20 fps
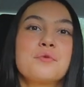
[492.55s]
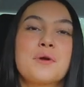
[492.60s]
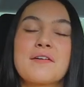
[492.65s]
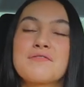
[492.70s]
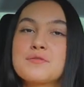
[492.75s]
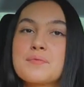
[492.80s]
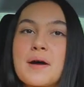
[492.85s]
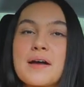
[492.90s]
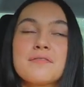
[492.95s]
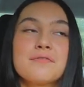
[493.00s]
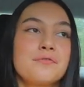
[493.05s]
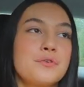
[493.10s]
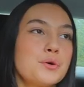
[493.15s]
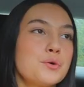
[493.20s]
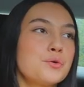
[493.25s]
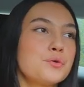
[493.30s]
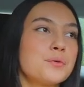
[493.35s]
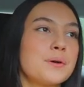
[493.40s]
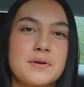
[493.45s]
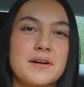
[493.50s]
We have to buy
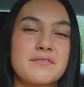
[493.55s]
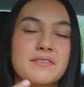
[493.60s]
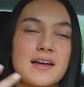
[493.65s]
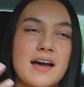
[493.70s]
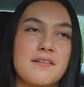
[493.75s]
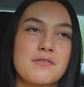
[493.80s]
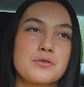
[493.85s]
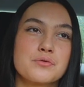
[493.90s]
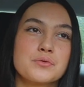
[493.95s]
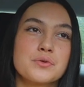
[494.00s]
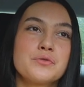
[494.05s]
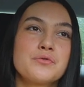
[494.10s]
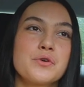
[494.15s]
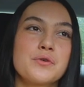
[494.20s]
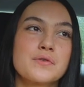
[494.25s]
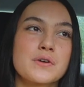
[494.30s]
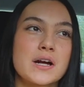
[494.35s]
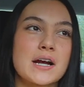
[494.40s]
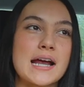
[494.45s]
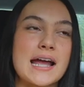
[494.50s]
food. We have to have a roof
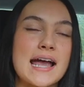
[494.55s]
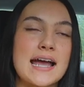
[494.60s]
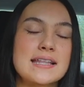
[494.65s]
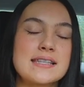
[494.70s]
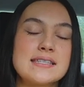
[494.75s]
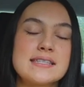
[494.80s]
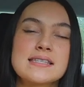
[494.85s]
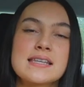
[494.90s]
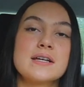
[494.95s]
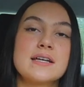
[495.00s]
over our heads.